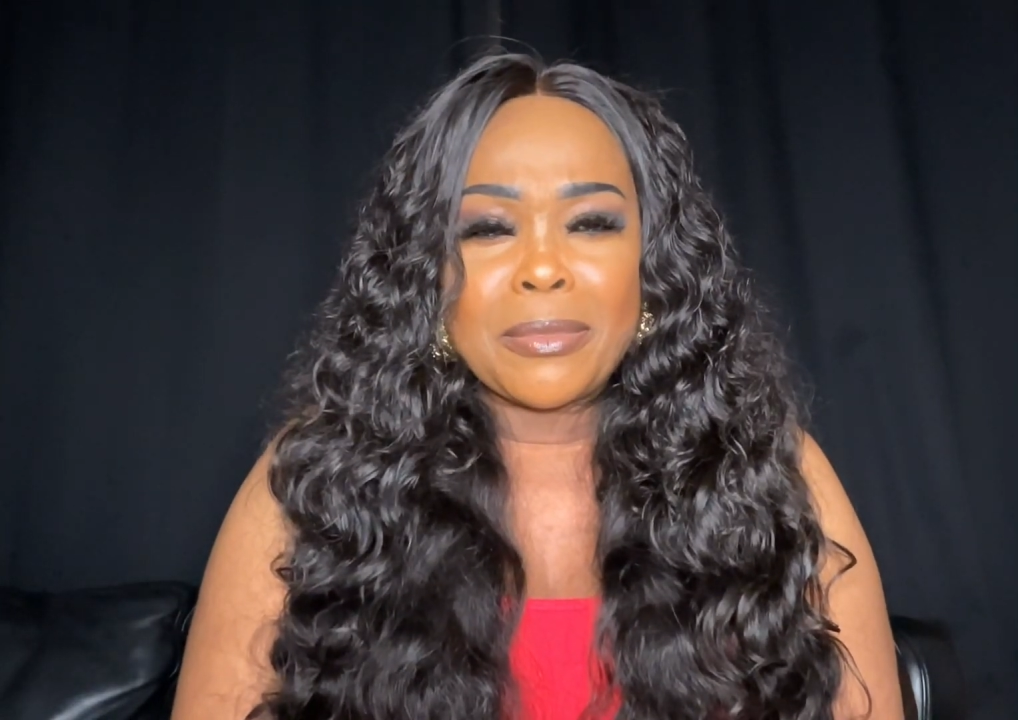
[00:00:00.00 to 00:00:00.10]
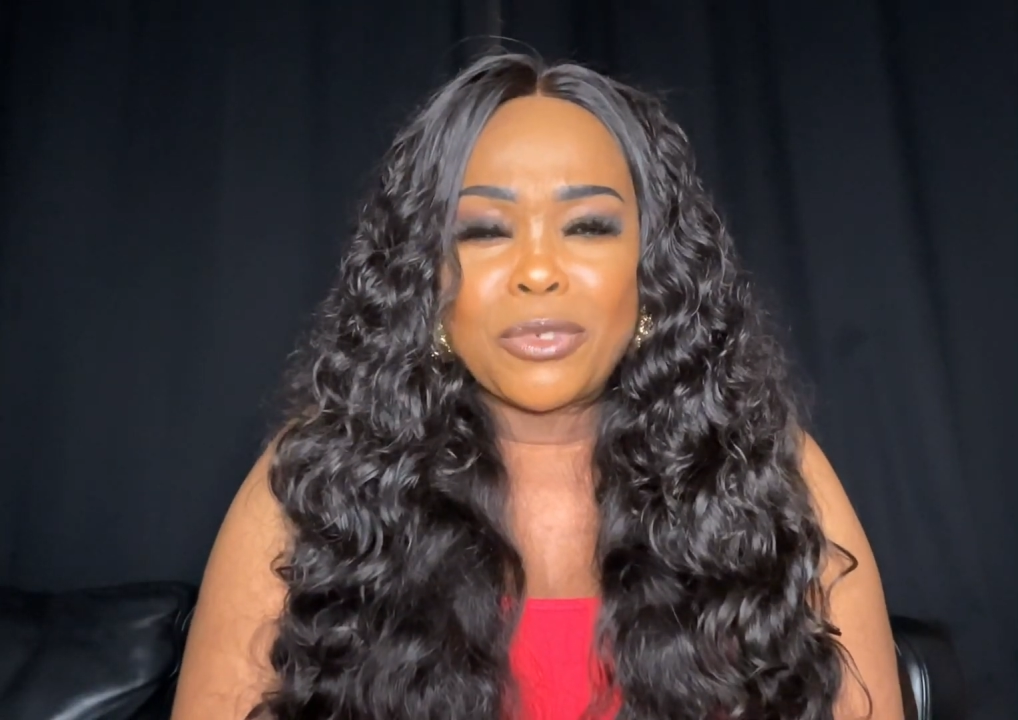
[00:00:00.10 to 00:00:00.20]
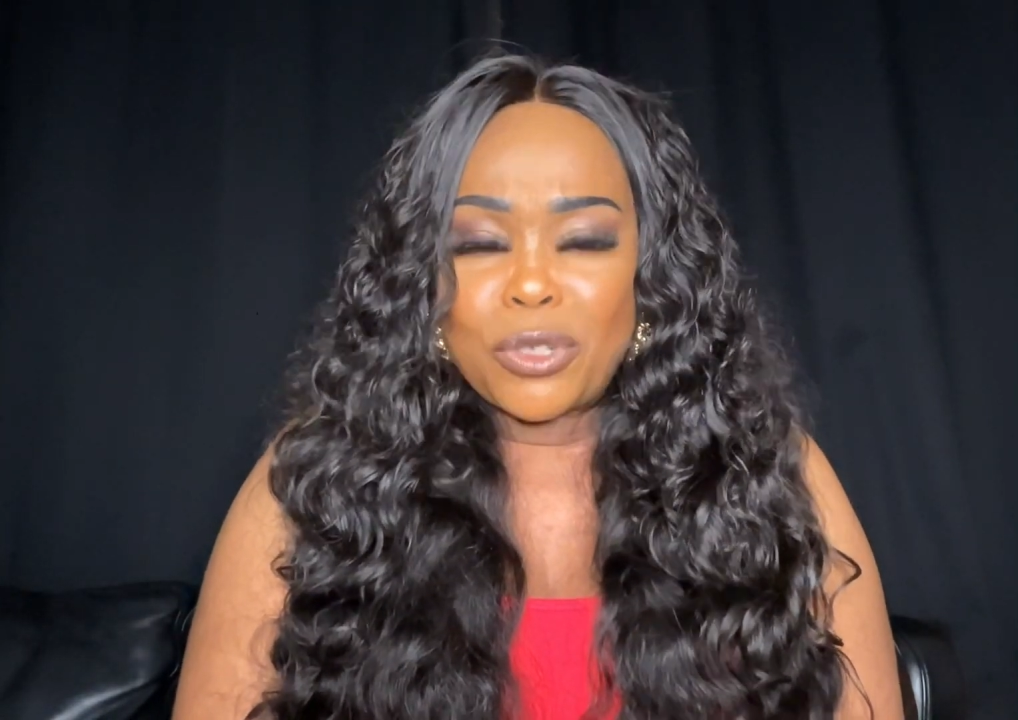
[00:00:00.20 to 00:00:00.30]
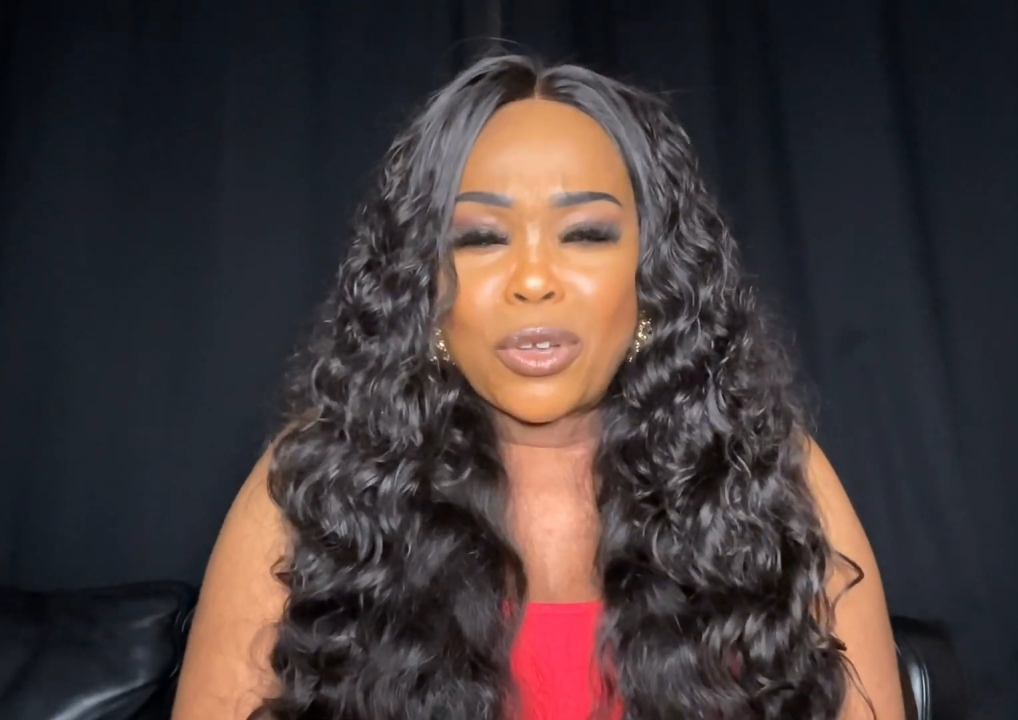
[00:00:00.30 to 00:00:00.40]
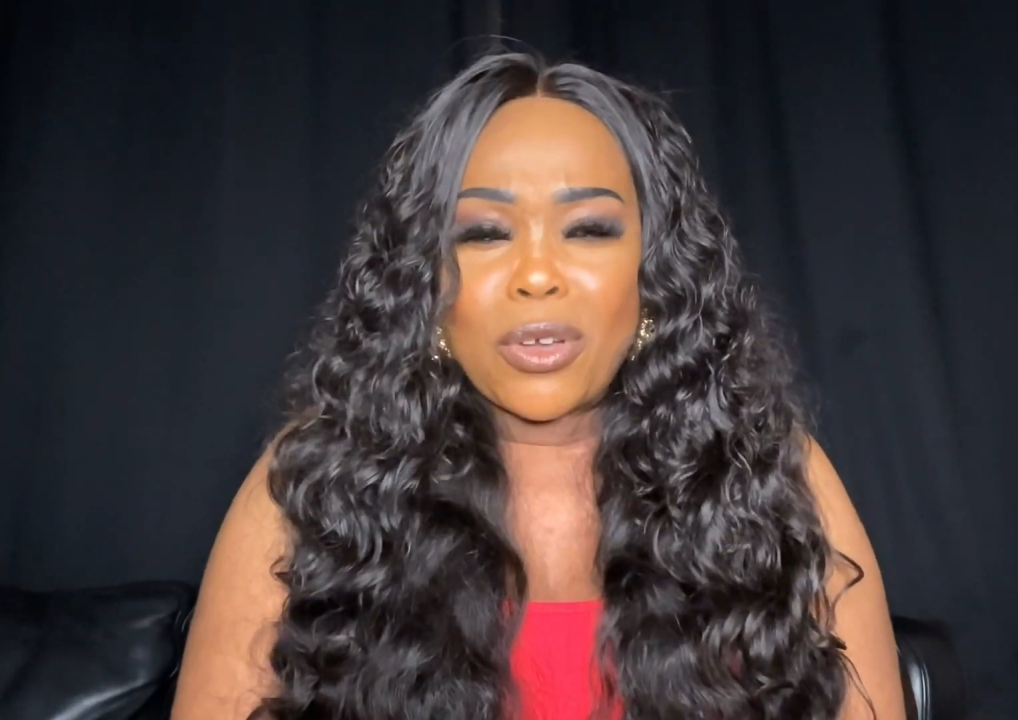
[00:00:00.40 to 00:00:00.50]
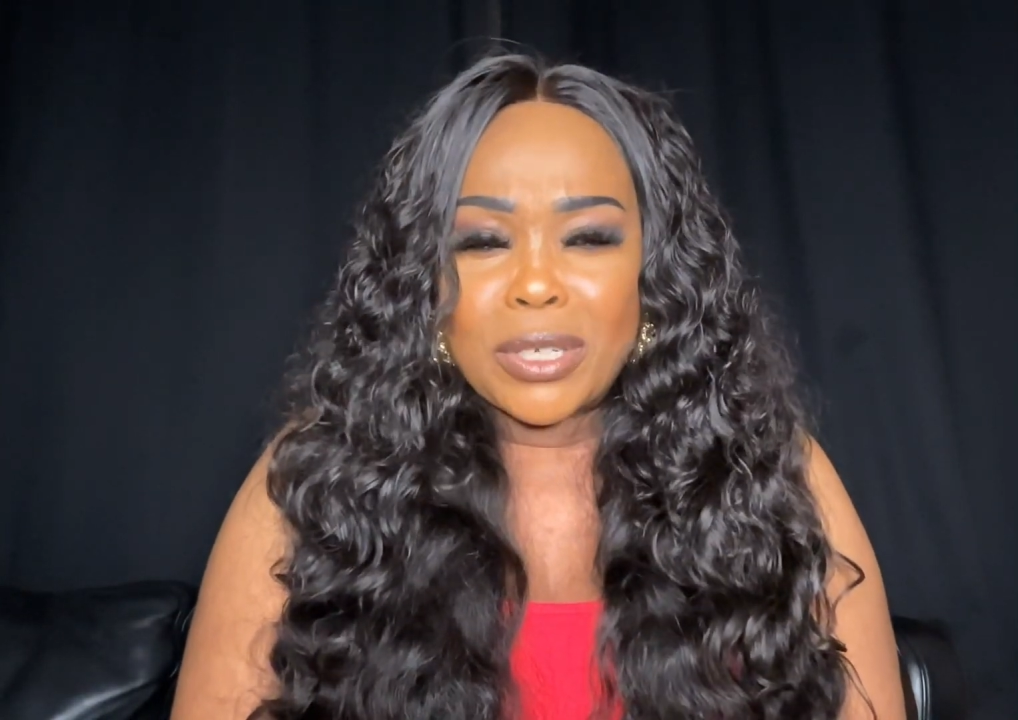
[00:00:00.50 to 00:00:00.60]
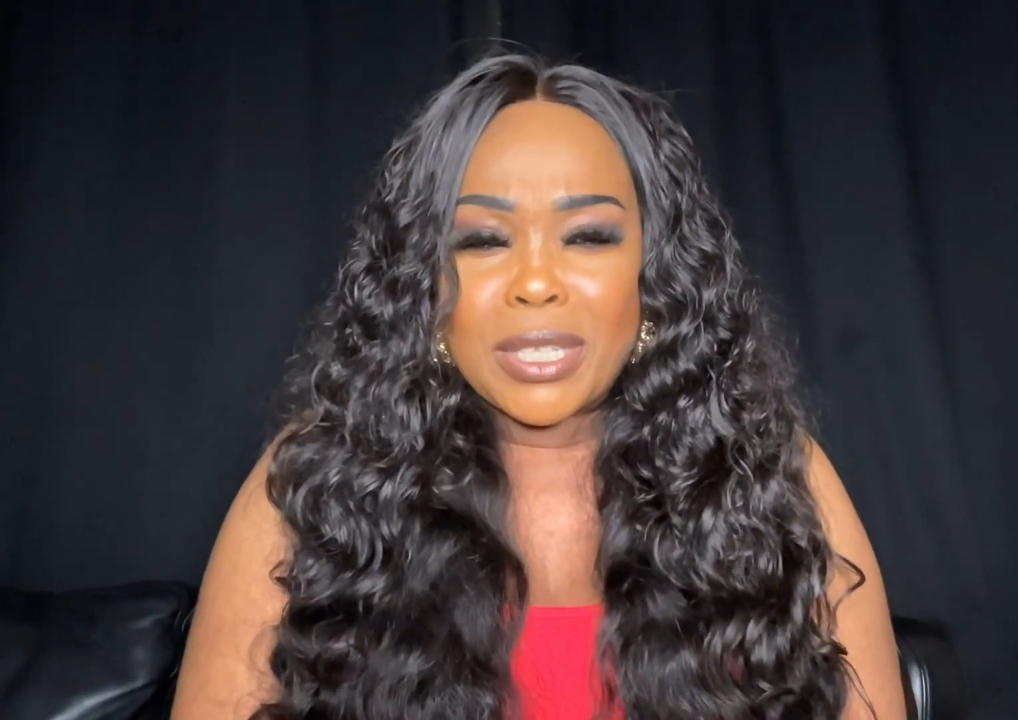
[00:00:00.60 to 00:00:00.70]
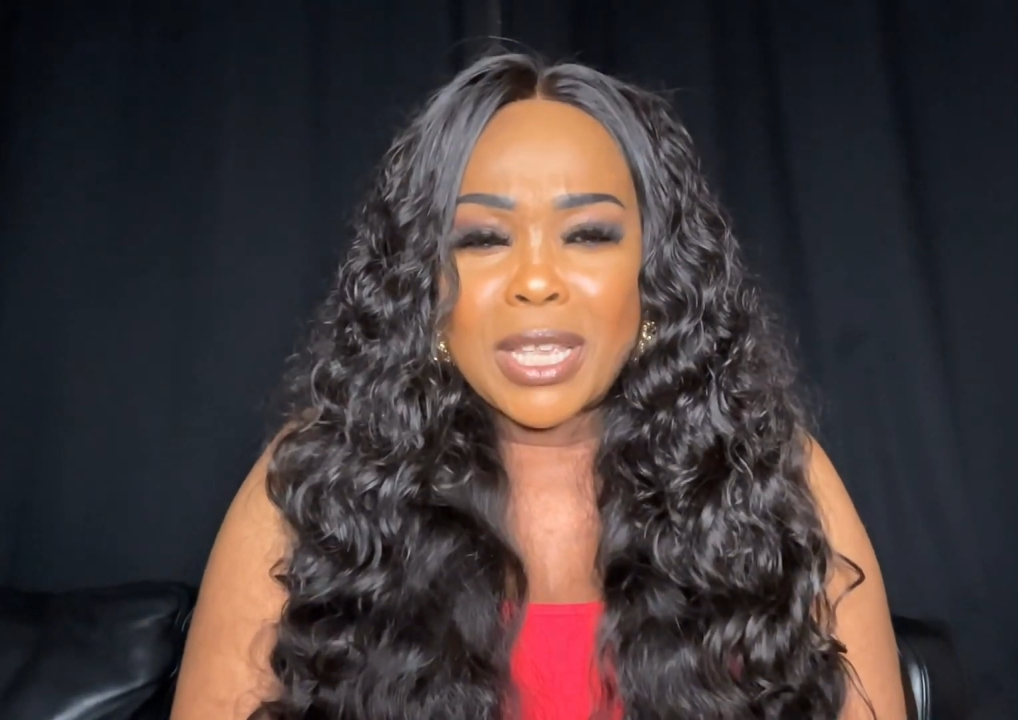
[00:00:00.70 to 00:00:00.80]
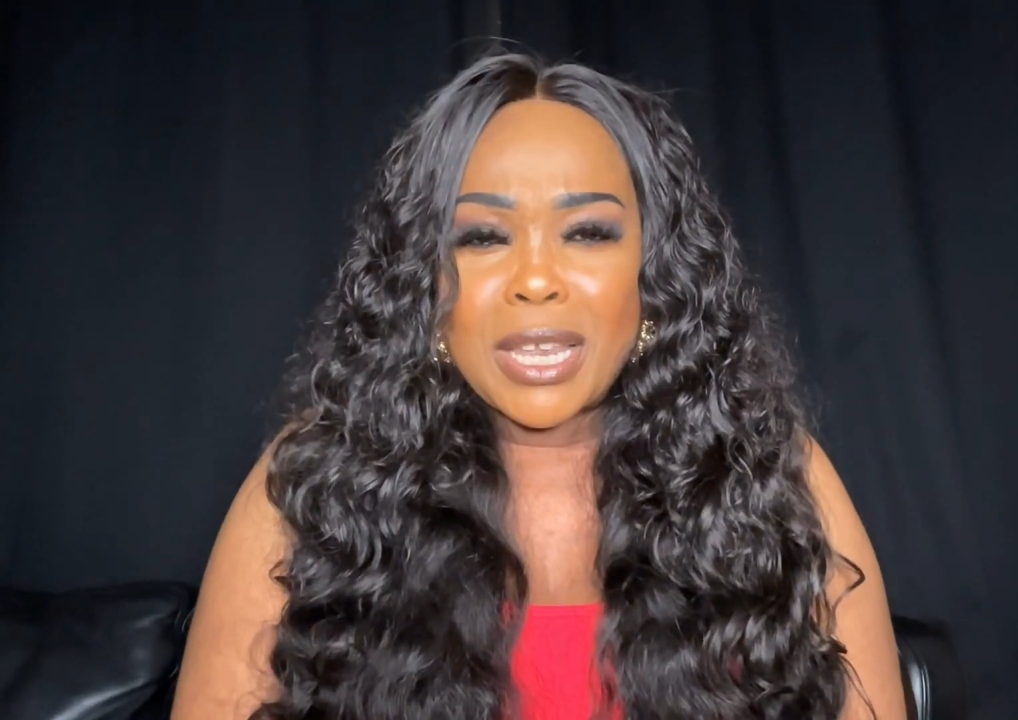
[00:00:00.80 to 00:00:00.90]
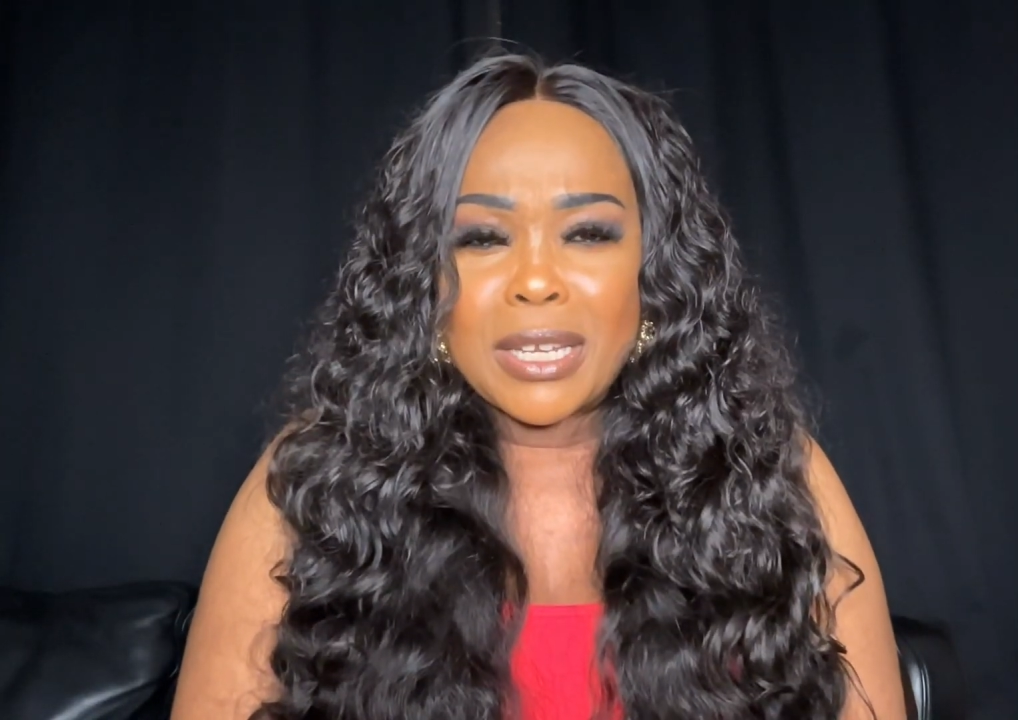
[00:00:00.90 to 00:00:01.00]
Do you
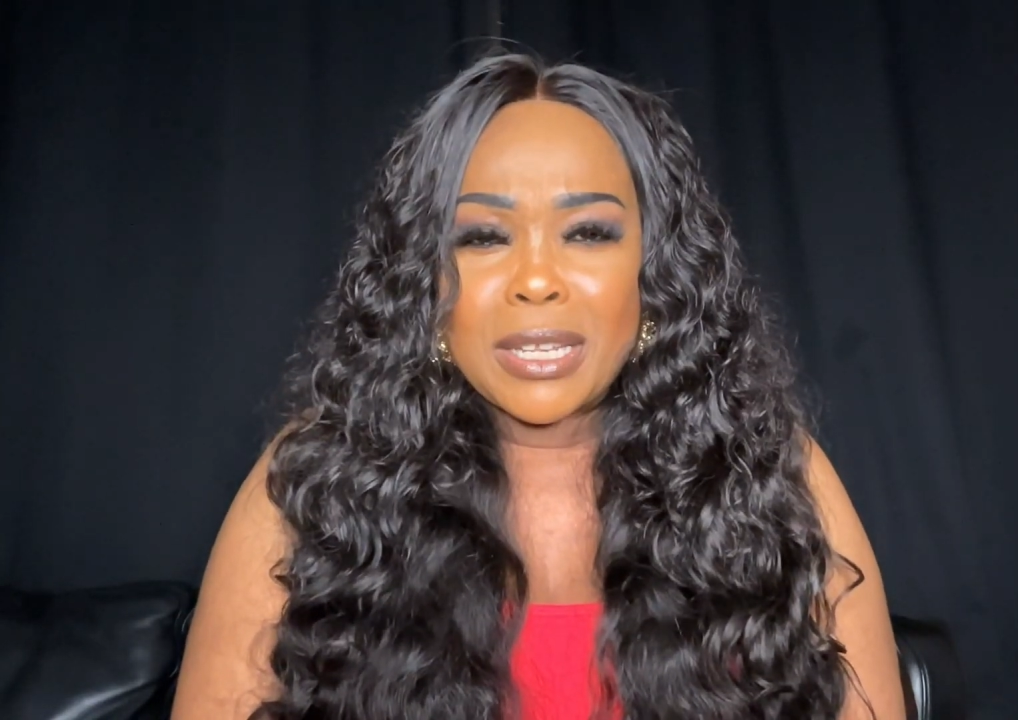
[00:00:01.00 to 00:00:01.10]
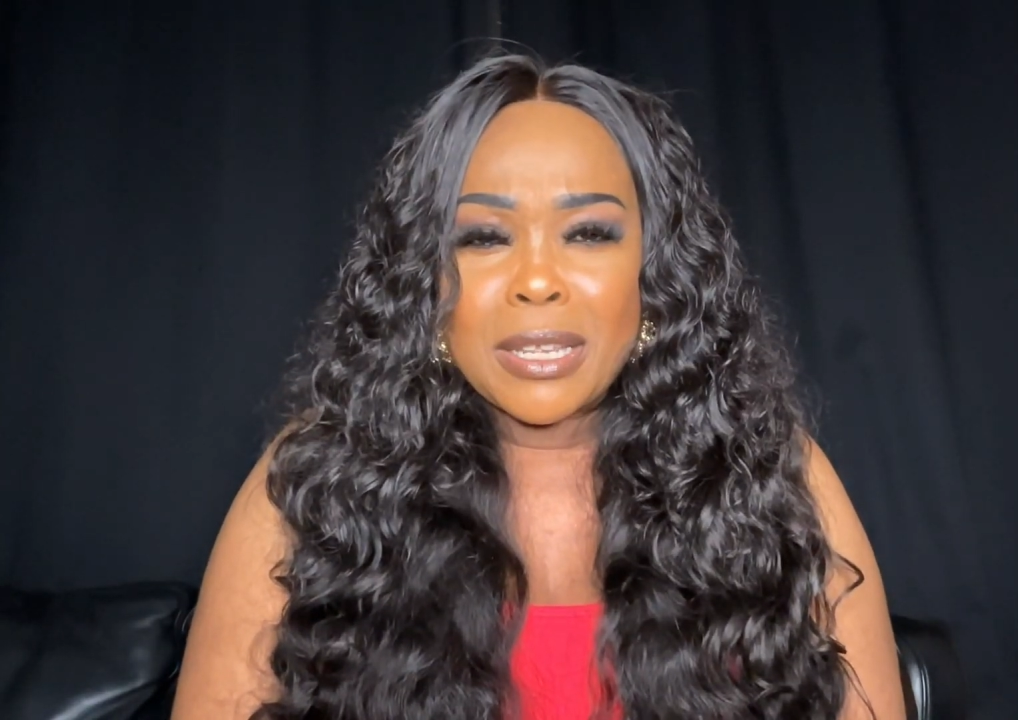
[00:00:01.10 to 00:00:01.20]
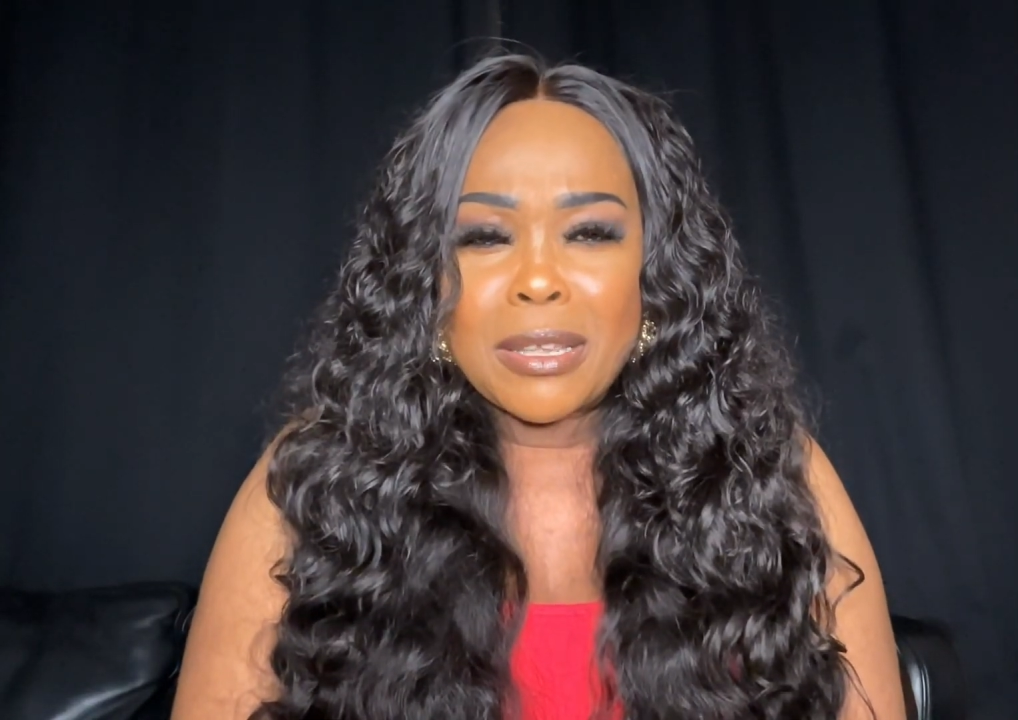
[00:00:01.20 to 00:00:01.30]
understand?